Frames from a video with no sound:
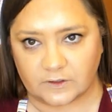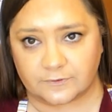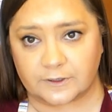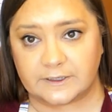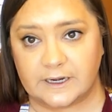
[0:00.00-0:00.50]

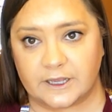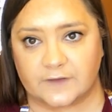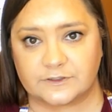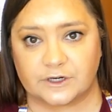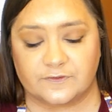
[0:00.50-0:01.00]
for cleaning
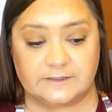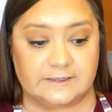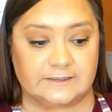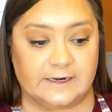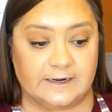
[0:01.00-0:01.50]
off
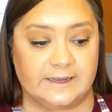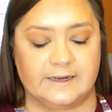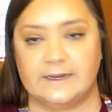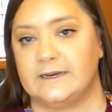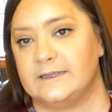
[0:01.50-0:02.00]
surfaces,
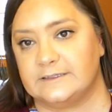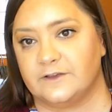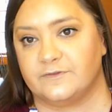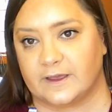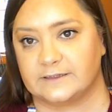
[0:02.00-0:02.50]
and it is
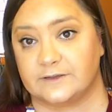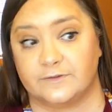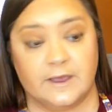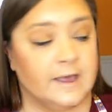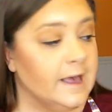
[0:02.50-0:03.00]
effective.
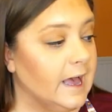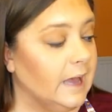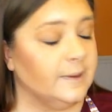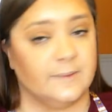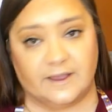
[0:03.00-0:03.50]

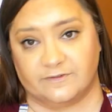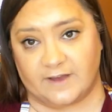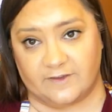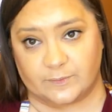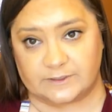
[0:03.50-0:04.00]
I'm going to make a
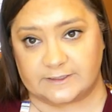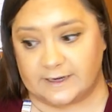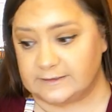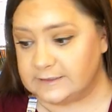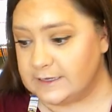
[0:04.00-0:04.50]

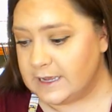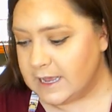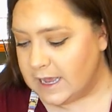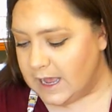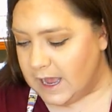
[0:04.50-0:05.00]

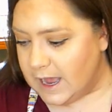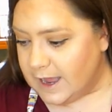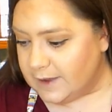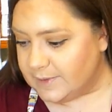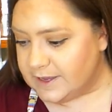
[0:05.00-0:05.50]

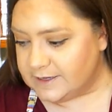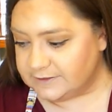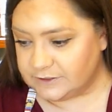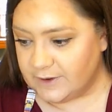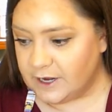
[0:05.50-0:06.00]
5%.
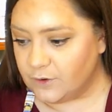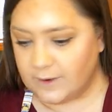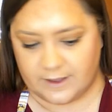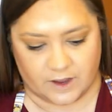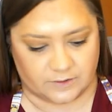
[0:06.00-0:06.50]
So here we
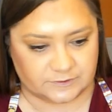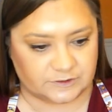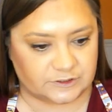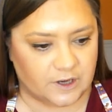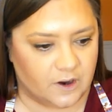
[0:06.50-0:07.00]
go.
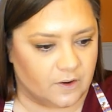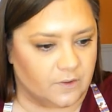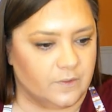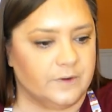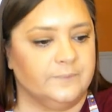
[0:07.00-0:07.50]

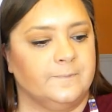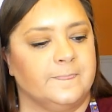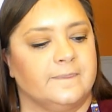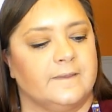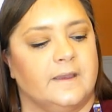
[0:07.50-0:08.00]
So
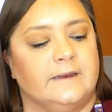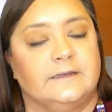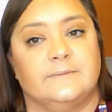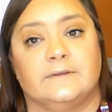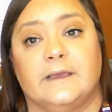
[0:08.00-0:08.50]
I need
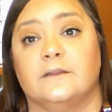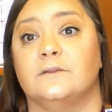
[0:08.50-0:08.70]
to